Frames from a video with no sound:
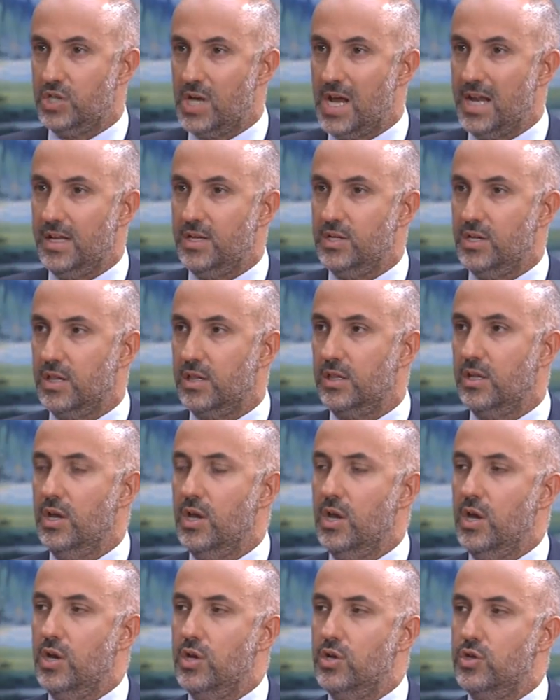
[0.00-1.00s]
challenges
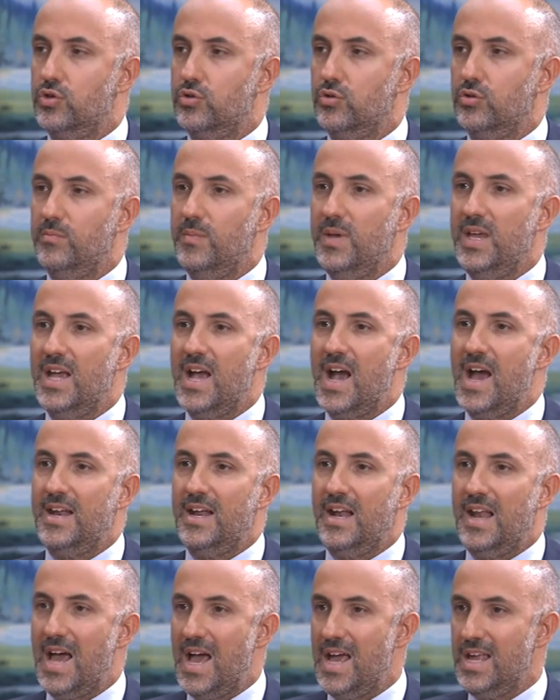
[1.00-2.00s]
should be
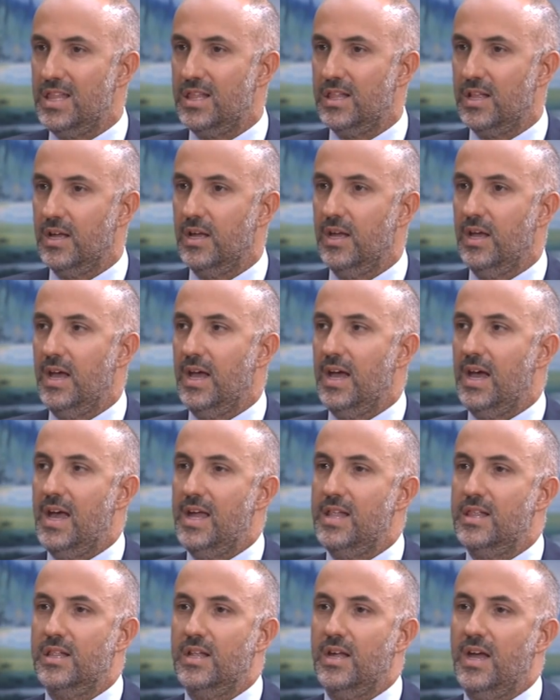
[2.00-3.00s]
analyzed
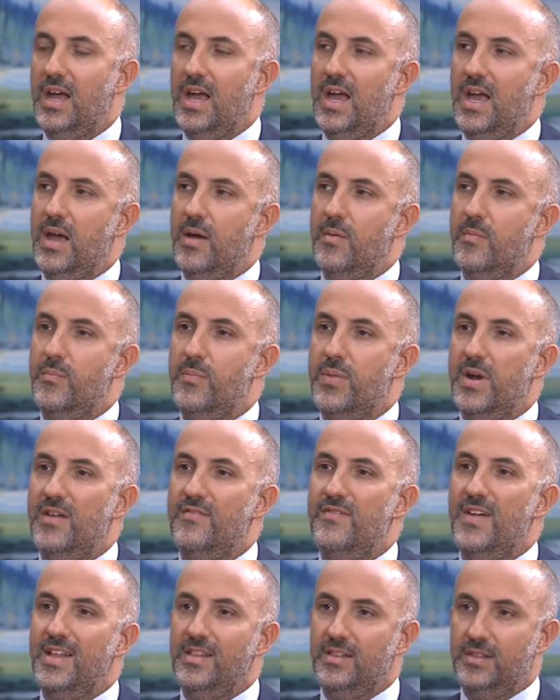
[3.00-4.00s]
as a
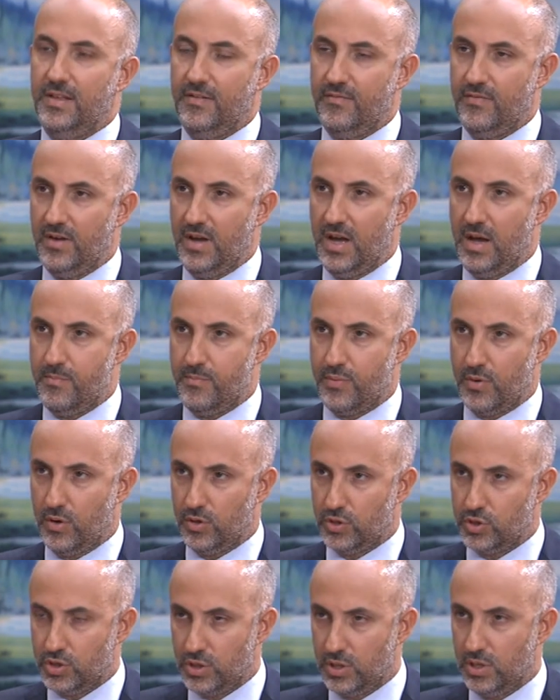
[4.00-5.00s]
preventive
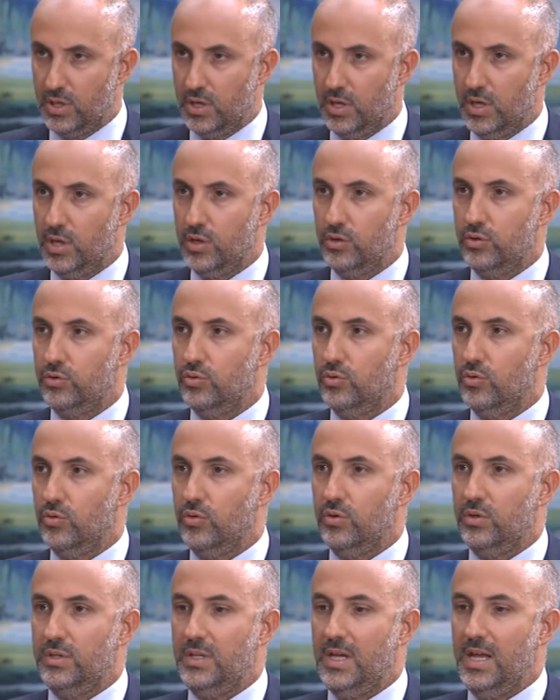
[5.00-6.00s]
approach
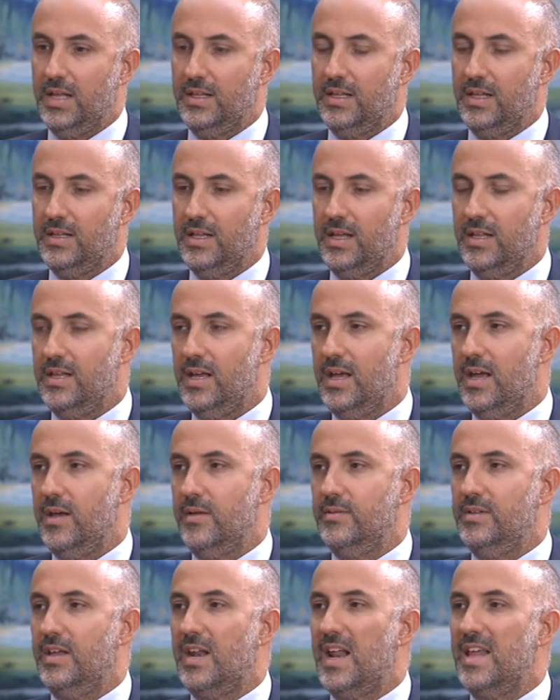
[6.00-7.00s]
to the, the, the, the,
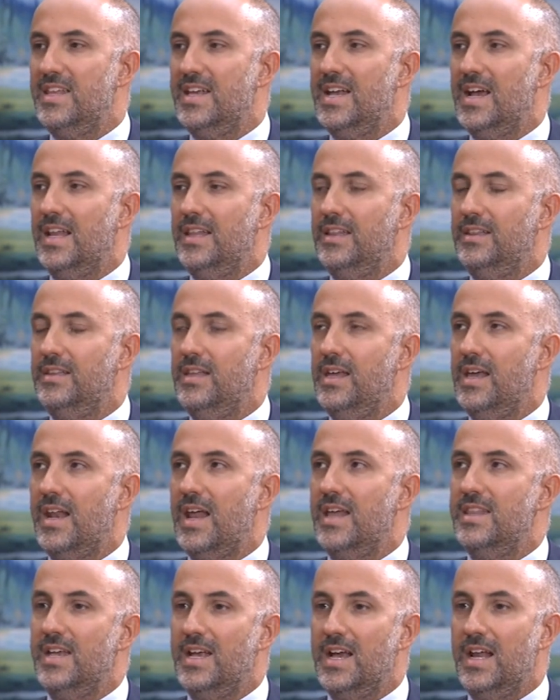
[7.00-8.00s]
the radical
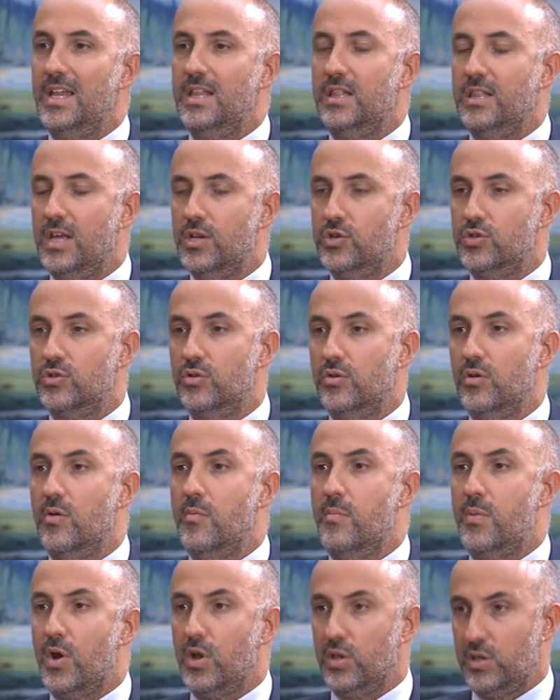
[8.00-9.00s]
de-radicalization
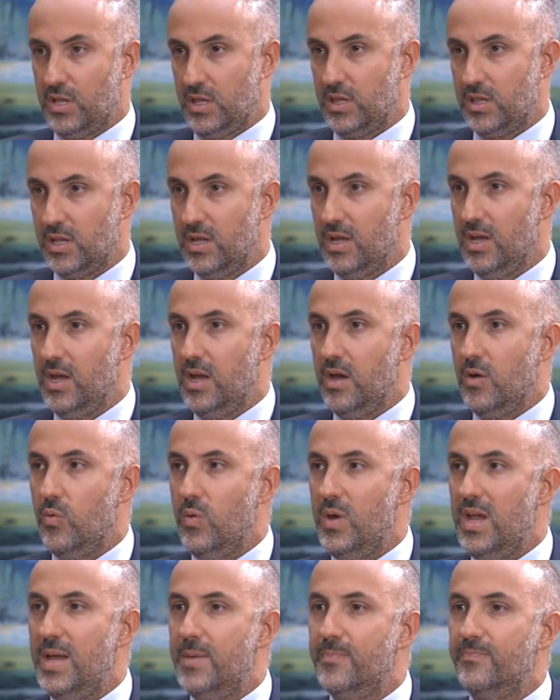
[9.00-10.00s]
process.
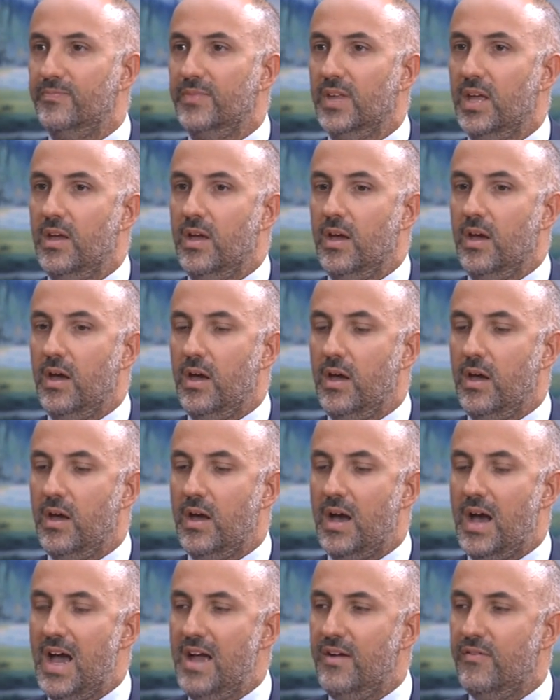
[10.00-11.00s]
We, uh,
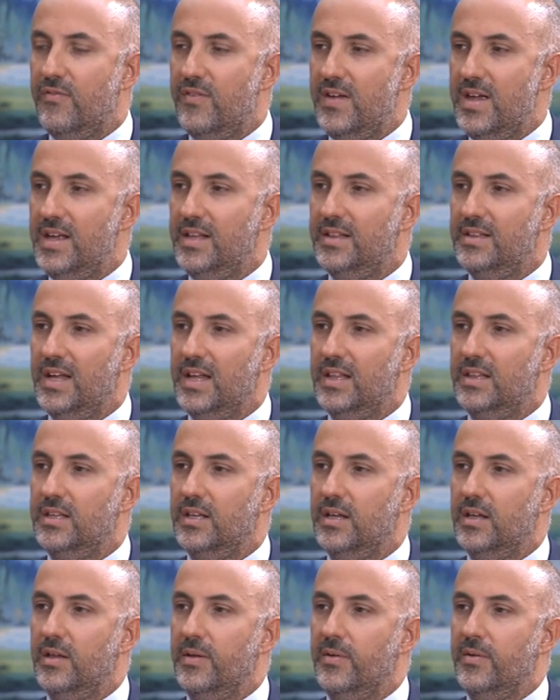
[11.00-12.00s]
I think that
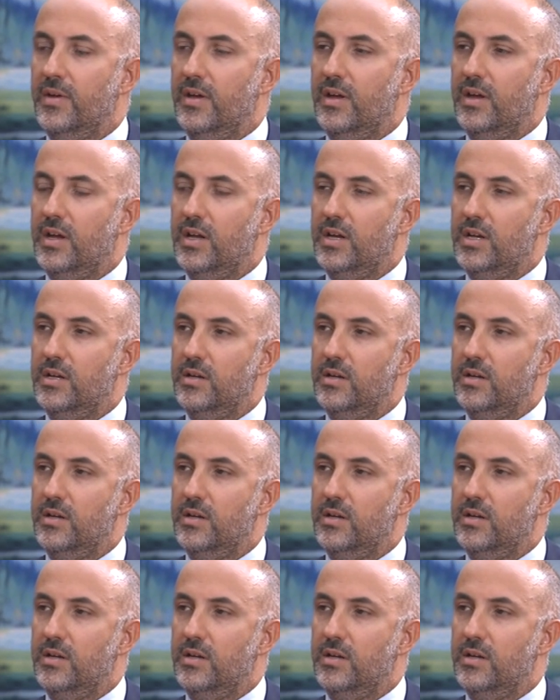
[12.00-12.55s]
uh, uh,